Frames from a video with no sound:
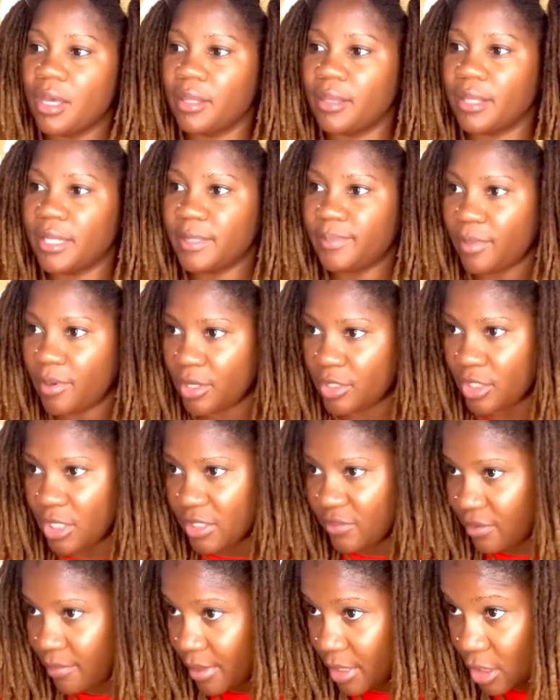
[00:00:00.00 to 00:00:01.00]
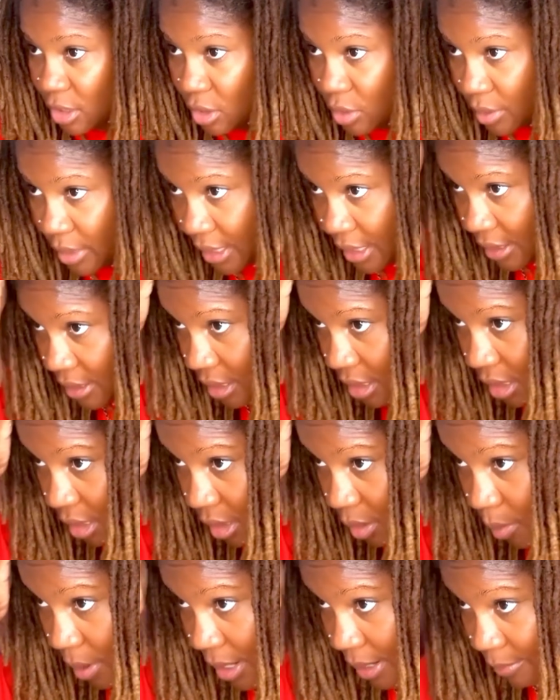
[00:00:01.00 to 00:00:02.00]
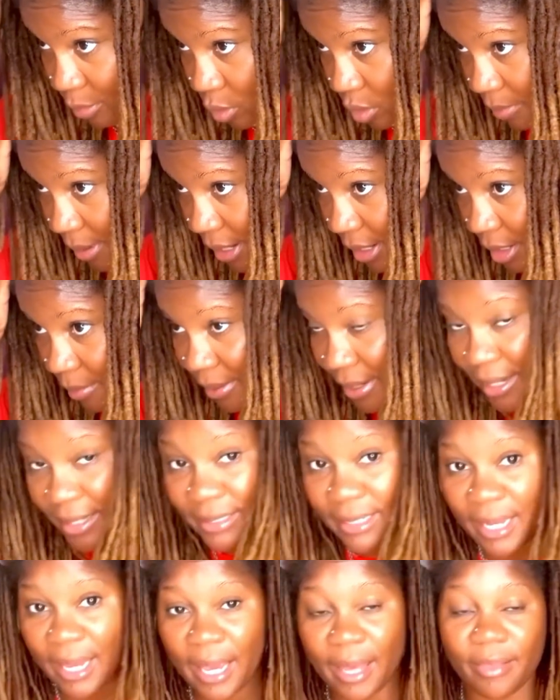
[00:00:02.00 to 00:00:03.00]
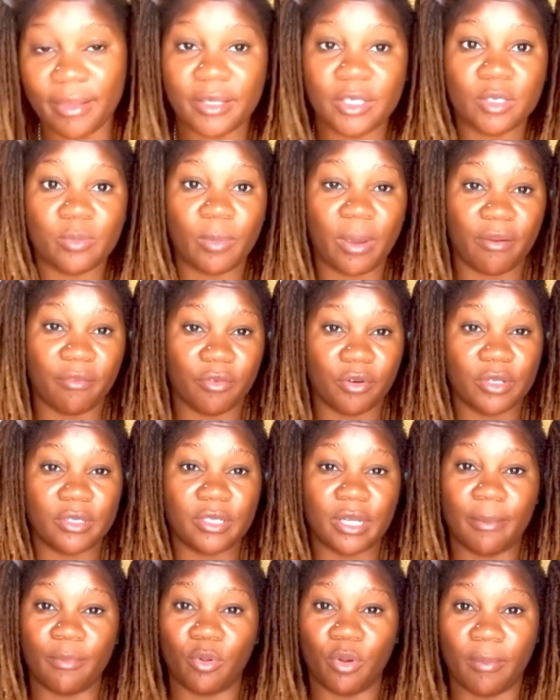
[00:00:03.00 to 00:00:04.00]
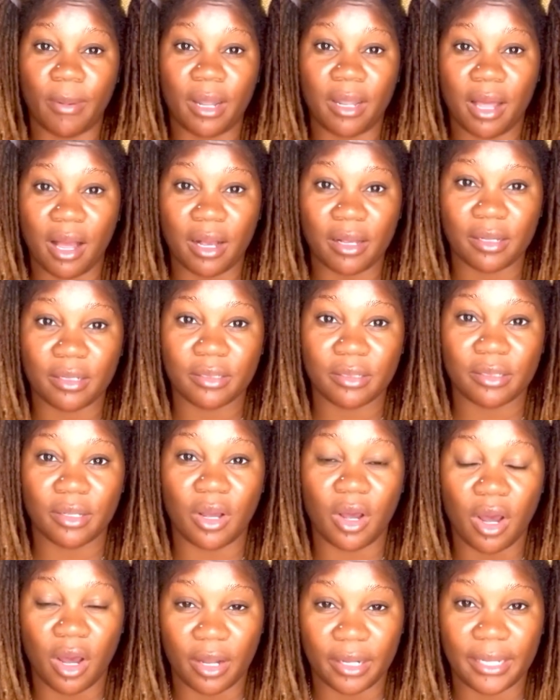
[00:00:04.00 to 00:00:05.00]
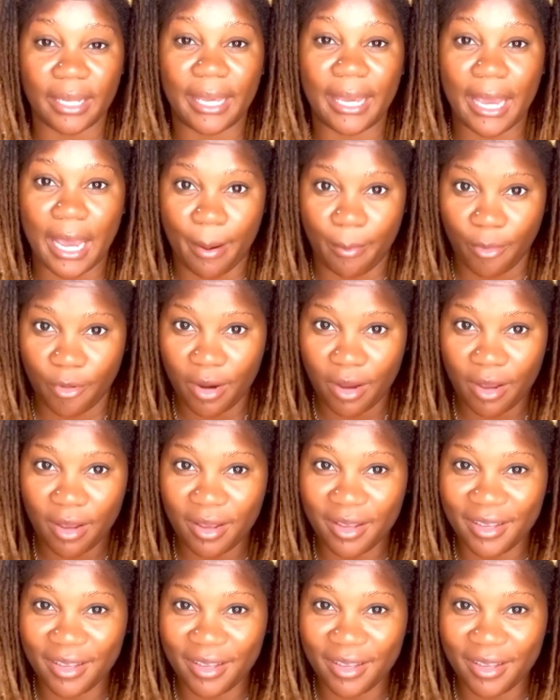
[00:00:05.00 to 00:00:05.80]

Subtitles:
This mirror is just for me to look in here while I'm doing my hair, because again, this is my first time doing my locks on camera